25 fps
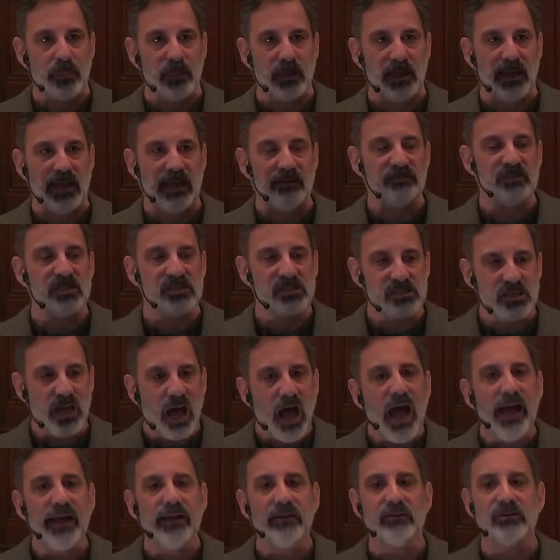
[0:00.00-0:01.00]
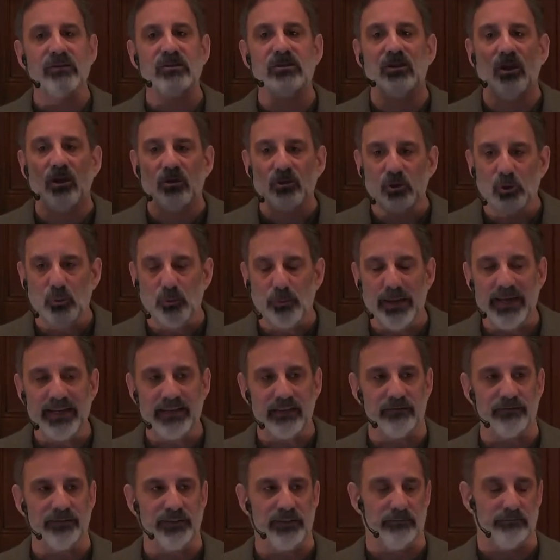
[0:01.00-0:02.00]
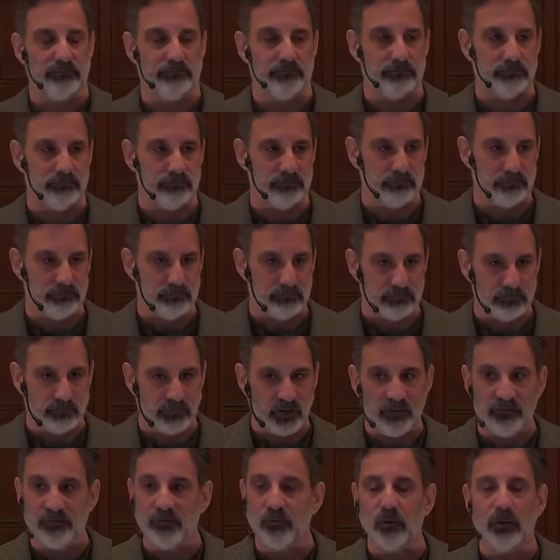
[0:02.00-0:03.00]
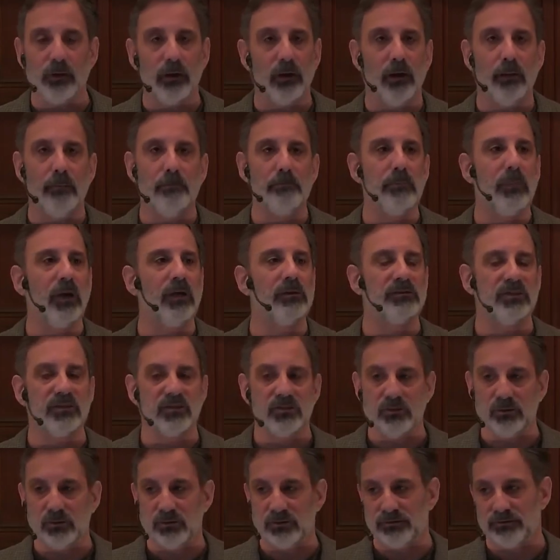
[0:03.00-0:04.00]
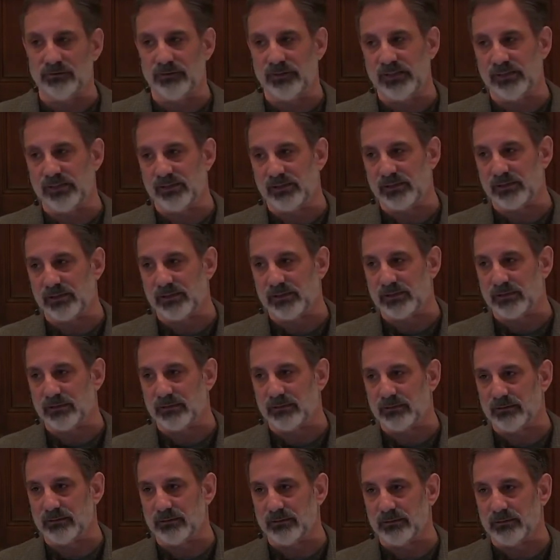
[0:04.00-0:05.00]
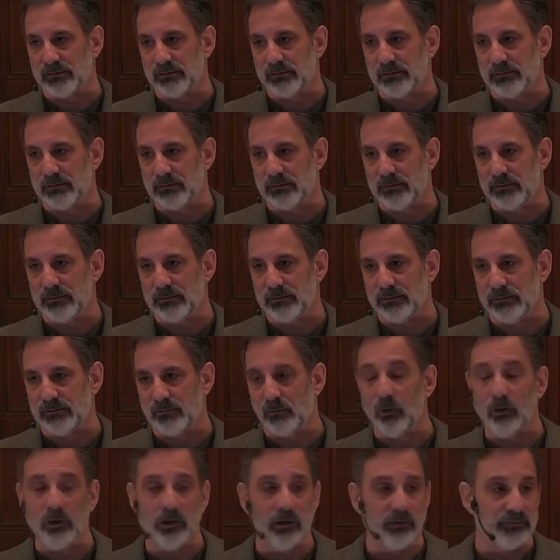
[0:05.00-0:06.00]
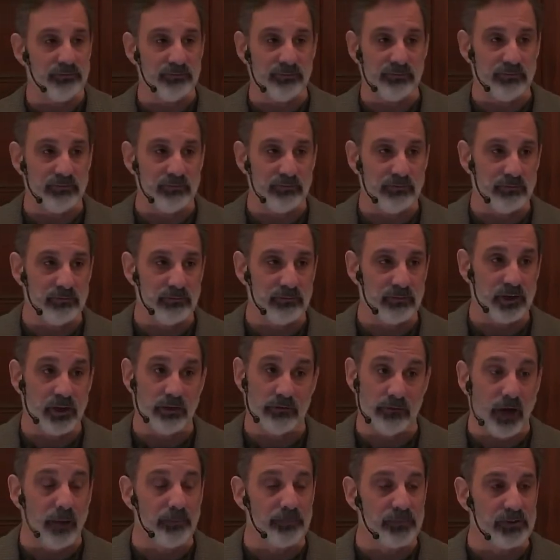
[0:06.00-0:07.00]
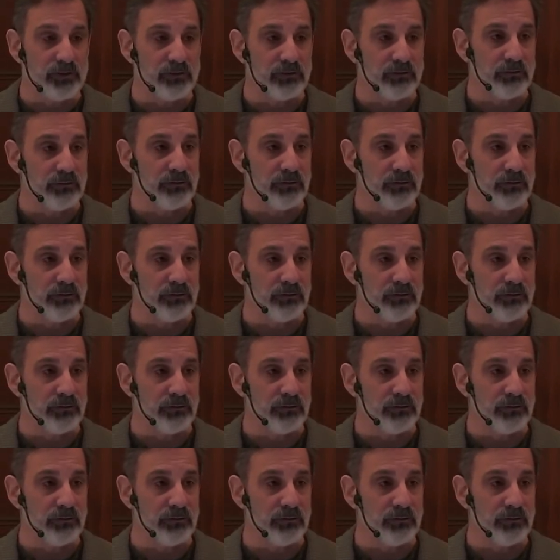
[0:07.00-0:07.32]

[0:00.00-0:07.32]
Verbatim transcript: have desired to make of it for a multitude of reasons, all corrupt.